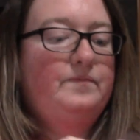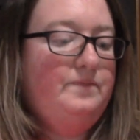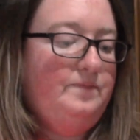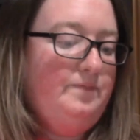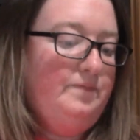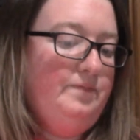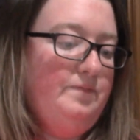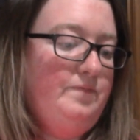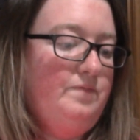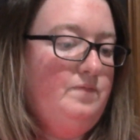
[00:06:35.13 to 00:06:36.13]

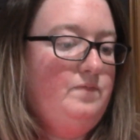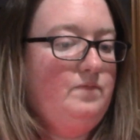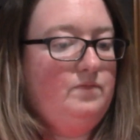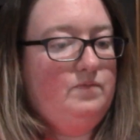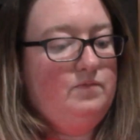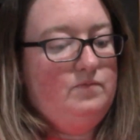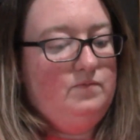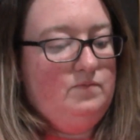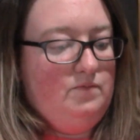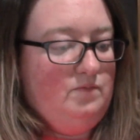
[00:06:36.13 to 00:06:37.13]

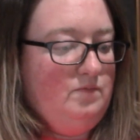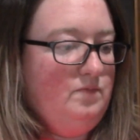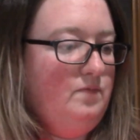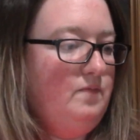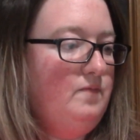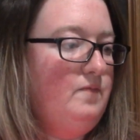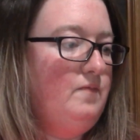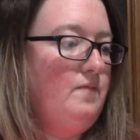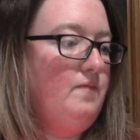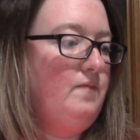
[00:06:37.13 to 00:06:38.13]

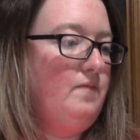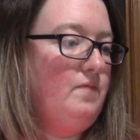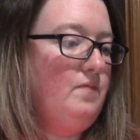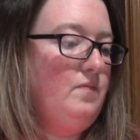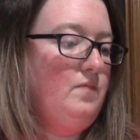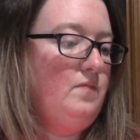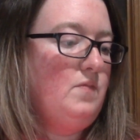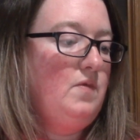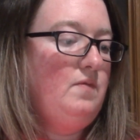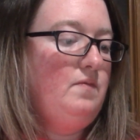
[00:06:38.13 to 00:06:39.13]

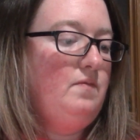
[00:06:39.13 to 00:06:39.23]
[no speech]